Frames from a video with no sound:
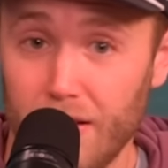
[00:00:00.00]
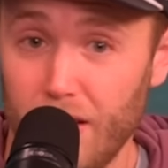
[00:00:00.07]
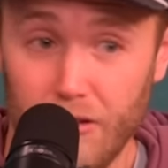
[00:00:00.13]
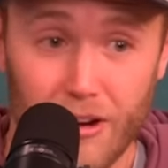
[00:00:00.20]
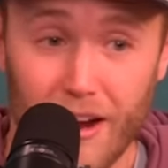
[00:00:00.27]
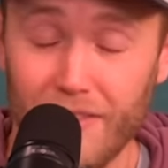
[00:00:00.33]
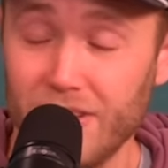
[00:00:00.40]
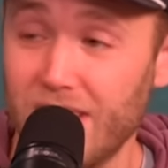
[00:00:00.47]

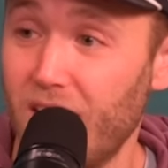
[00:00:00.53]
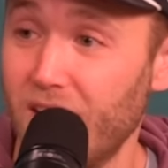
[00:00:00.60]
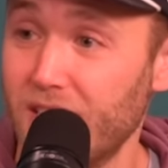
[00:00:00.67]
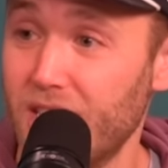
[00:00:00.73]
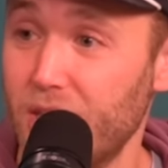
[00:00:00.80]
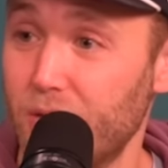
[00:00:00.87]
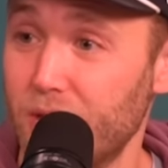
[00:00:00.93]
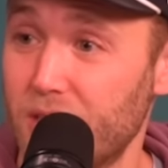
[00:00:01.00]
Travis
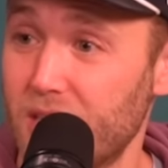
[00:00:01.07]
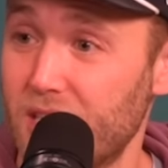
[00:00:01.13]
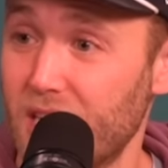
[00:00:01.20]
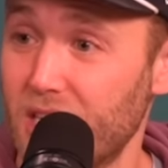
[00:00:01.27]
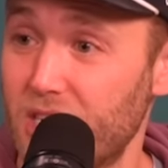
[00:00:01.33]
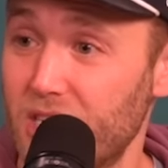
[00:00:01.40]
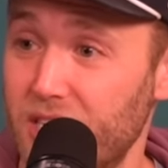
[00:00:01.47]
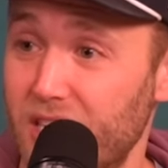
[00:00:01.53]
Kelce was
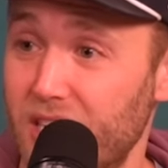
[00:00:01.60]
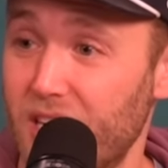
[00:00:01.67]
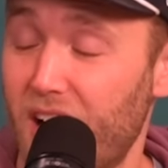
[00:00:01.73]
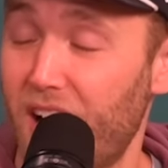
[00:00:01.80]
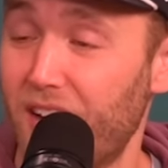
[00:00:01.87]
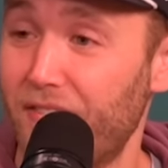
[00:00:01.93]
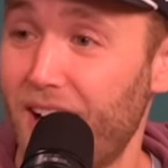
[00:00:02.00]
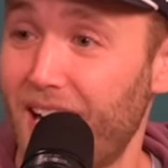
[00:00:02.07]
essentially a
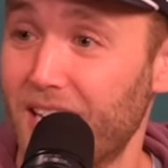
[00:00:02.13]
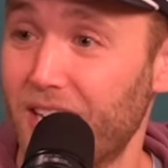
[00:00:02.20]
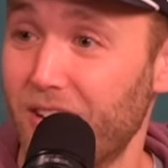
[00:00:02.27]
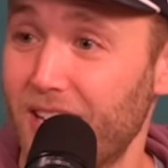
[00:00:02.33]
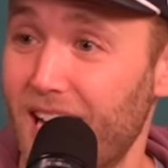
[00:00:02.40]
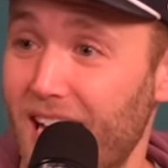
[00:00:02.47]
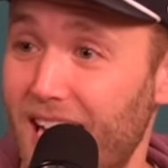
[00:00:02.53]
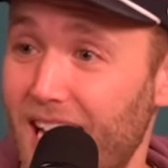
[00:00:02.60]
non-factor in that